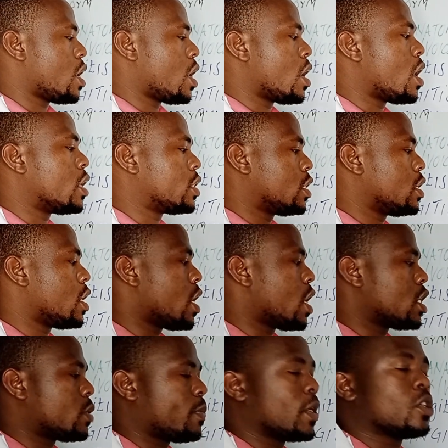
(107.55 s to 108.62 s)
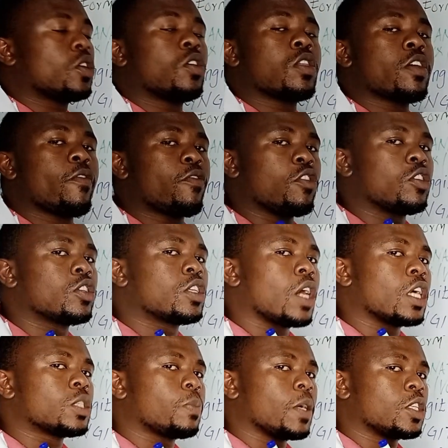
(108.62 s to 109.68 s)
or the front
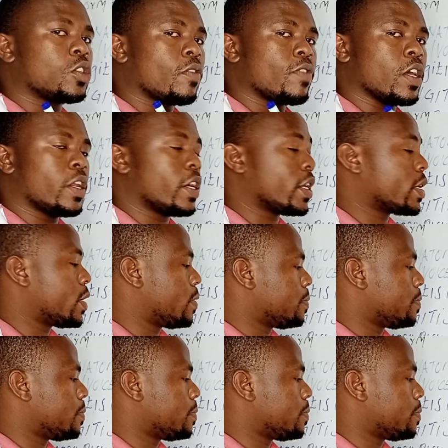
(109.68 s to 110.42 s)
aspect of the neck.